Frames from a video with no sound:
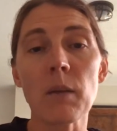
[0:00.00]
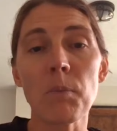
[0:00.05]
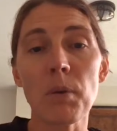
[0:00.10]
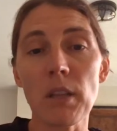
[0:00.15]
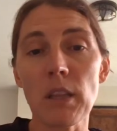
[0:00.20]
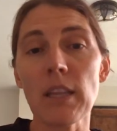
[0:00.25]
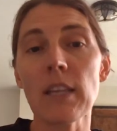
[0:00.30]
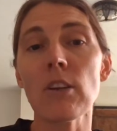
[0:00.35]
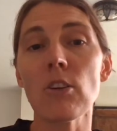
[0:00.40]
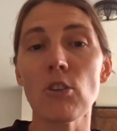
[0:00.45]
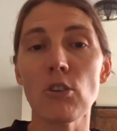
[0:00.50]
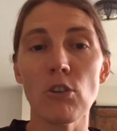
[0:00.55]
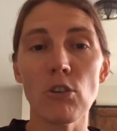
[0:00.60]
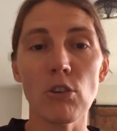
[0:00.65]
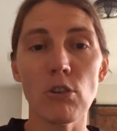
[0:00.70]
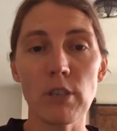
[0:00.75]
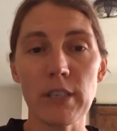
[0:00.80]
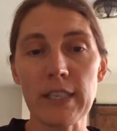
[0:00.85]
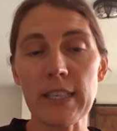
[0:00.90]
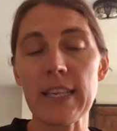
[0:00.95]

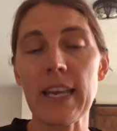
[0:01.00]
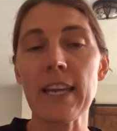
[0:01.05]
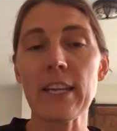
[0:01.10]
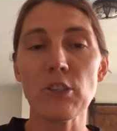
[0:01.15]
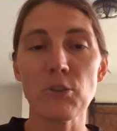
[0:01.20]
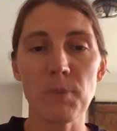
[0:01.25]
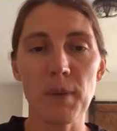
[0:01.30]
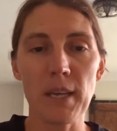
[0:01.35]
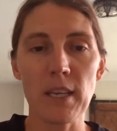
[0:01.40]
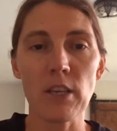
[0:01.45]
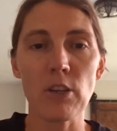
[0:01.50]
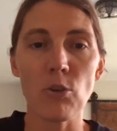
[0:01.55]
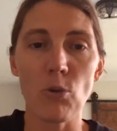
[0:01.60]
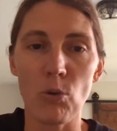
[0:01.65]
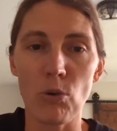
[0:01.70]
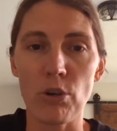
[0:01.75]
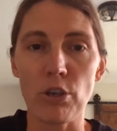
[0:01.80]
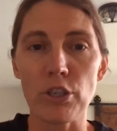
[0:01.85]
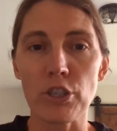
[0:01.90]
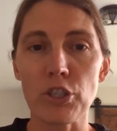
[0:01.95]
political engagement in
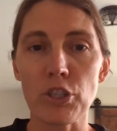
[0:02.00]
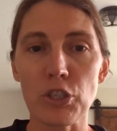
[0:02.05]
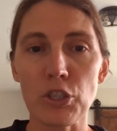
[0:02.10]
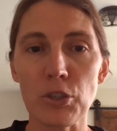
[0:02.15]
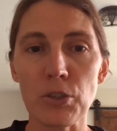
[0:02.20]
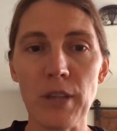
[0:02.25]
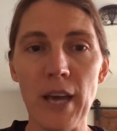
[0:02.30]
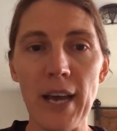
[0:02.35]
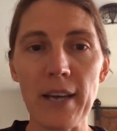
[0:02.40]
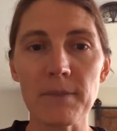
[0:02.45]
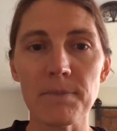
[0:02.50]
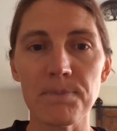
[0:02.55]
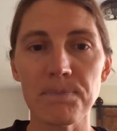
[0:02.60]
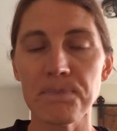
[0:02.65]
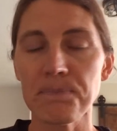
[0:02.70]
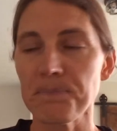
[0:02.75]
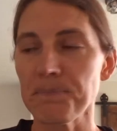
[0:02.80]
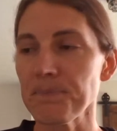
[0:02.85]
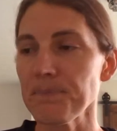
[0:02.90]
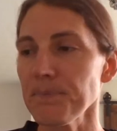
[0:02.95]
order to do that.
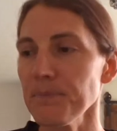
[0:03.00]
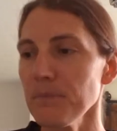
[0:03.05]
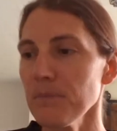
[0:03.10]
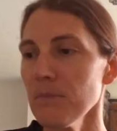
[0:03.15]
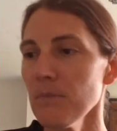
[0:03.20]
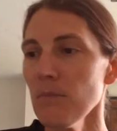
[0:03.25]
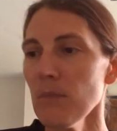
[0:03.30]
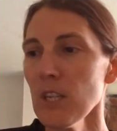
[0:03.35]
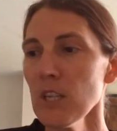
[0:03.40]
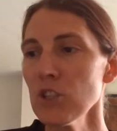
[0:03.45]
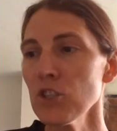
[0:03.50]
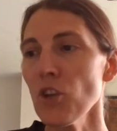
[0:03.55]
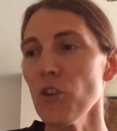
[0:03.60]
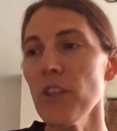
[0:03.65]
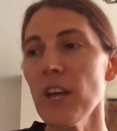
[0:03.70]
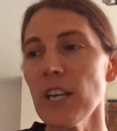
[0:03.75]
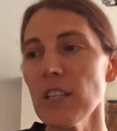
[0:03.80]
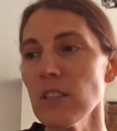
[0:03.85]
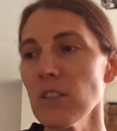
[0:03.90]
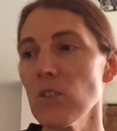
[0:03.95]
So
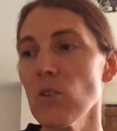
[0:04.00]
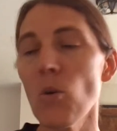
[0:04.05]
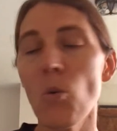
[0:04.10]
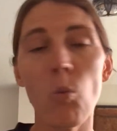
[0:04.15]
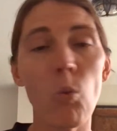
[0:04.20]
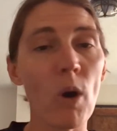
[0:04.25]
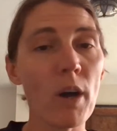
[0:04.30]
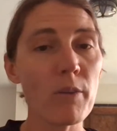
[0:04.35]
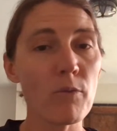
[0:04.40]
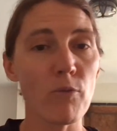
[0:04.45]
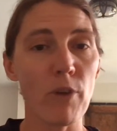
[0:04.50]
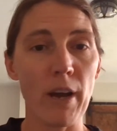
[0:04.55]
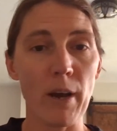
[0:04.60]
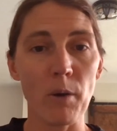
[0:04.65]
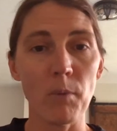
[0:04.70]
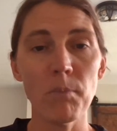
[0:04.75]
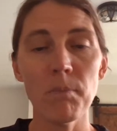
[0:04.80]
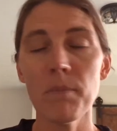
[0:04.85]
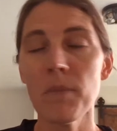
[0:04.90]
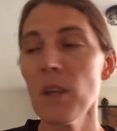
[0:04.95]
that's one
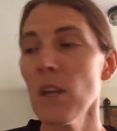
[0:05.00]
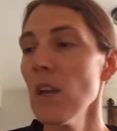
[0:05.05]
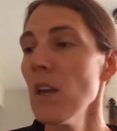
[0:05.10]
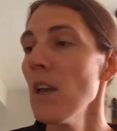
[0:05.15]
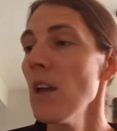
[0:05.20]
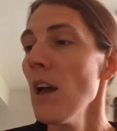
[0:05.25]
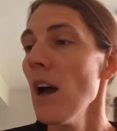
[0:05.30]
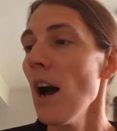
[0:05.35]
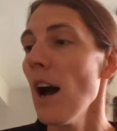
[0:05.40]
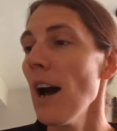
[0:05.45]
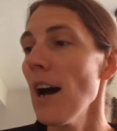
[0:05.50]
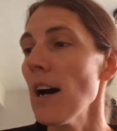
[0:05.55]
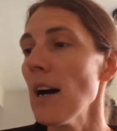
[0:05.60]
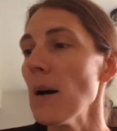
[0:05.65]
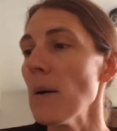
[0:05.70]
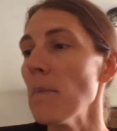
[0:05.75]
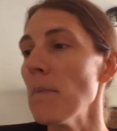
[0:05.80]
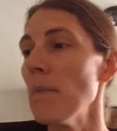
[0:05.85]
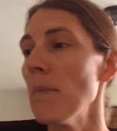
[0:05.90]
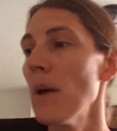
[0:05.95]
realm.
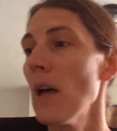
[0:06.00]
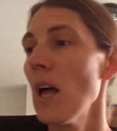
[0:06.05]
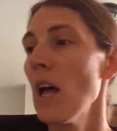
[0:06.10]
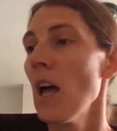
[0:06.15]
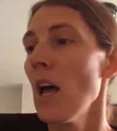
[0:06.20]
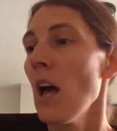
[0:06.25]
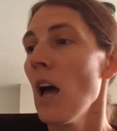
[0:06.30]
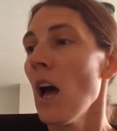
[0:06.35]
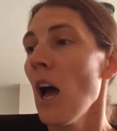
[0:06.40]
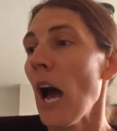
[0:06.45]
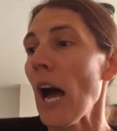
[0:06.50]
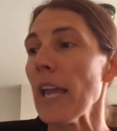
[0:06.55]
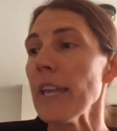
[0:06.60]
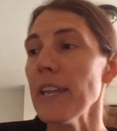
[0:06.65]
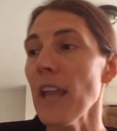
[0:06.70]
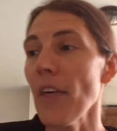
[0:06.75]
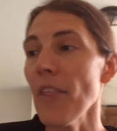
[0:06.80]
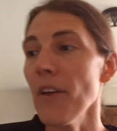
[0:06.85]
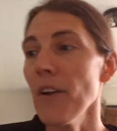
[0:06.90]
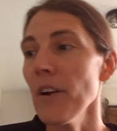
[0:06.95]
Um,
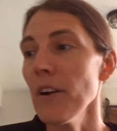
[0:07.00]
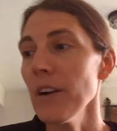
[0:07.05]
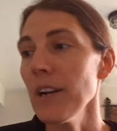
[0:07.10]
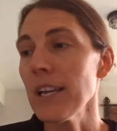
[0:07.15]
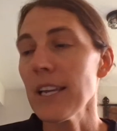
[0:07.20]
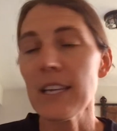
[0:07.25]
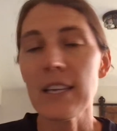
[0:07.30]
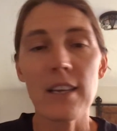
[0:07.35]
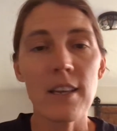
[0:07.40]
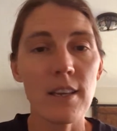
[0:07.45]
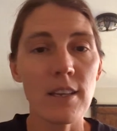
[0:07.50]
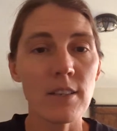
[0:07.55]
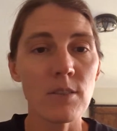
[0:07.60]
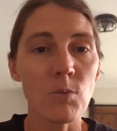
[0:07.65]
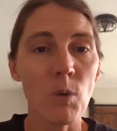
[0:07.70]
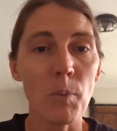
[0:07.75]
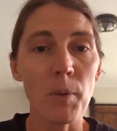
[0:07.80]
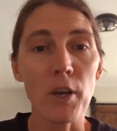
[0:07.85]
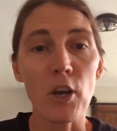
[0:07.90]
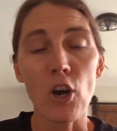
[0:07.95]
Another is
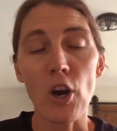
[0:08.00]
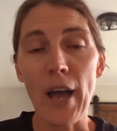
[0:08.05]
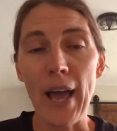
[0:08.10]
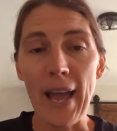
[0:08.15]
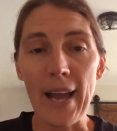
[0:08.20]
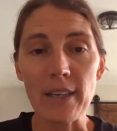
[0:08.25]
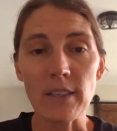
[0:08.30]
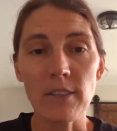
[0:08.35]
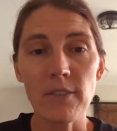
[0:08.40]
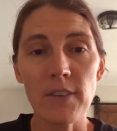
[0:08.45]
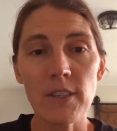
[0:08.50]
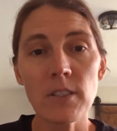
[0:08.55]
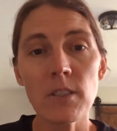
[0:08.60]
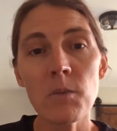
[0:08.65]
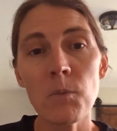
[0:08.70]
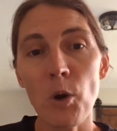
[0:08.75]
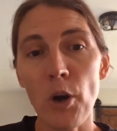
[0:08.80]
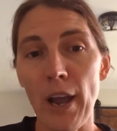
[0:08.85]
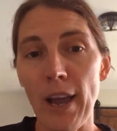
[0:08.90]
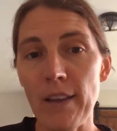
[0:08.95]
what we call
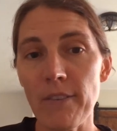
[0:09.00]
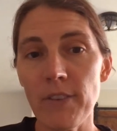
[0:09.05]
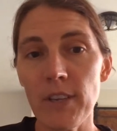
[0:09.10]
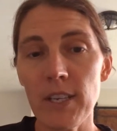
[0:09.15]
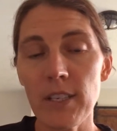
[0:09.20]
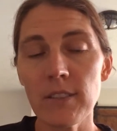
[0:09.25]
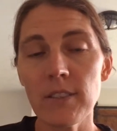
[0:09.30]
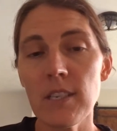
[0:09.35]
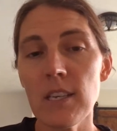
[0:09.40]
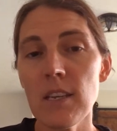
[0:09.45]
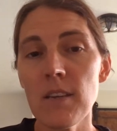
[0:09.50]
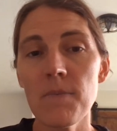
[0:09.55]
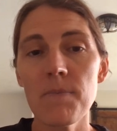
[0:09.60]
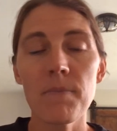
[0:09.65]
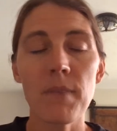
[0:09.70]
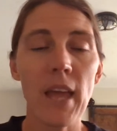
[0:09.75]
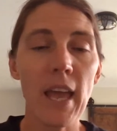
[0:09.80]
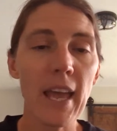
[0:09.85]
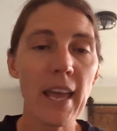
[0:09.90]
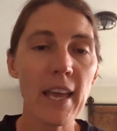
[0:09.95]
activism or advocacy.
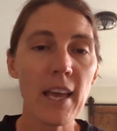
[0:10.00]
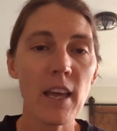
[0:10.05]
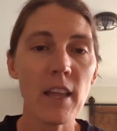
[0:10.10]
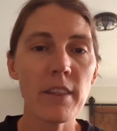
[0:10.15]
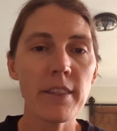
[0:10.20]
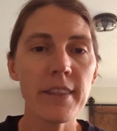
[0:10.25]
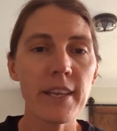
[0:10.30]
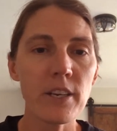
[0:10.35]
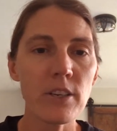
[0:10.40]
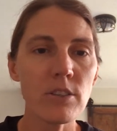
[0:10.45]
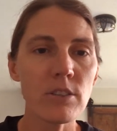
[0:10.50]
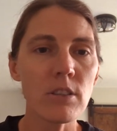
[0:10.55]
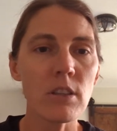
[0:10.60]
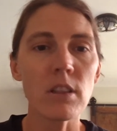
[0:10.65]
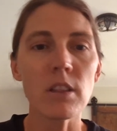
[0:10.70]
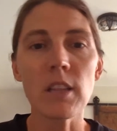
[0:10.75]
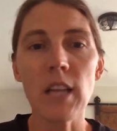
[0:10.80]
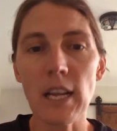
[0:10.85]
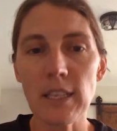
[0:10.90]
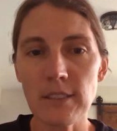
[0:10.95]
And there's
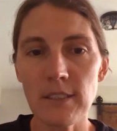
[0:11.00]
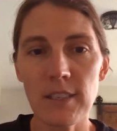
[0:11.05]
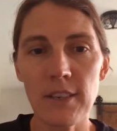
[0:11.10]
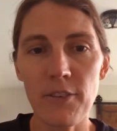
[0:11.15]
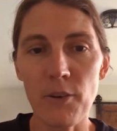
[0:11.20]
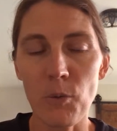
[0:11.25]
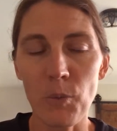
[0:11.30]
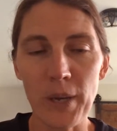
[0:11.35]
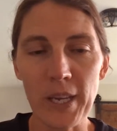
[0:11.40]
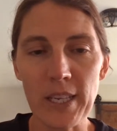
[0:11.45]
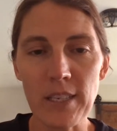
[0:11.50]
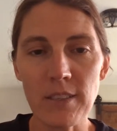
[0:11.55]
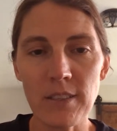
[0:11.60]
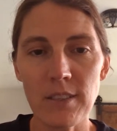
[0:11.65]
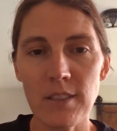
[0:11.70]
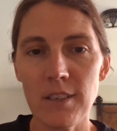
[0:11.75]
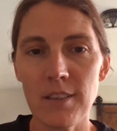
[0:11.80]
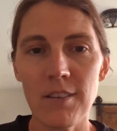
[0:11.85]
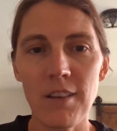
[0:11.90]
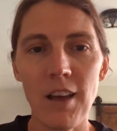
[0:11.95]
lots of different ways